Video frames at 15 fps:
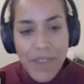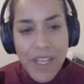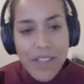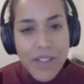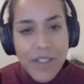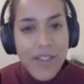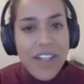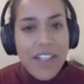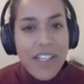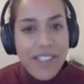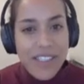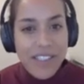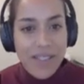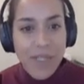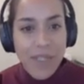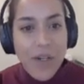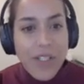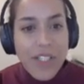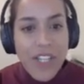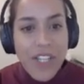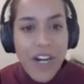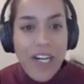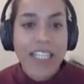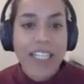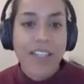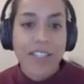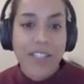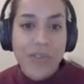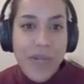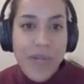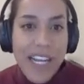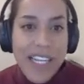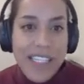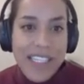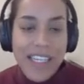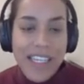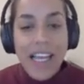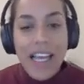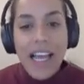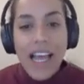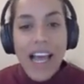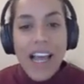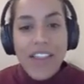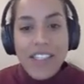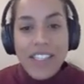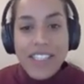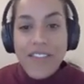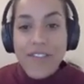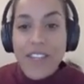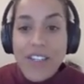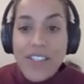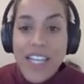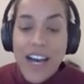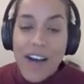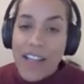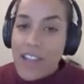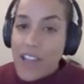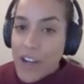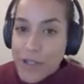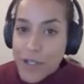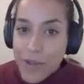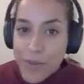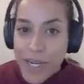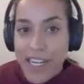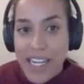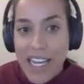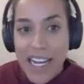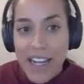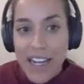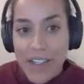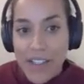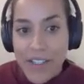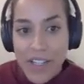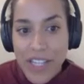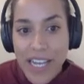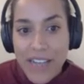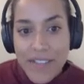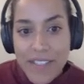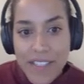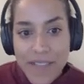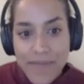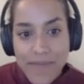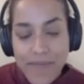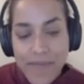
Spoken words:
So here the system's host star is on your right, and the disk flares out at larger radii on your left.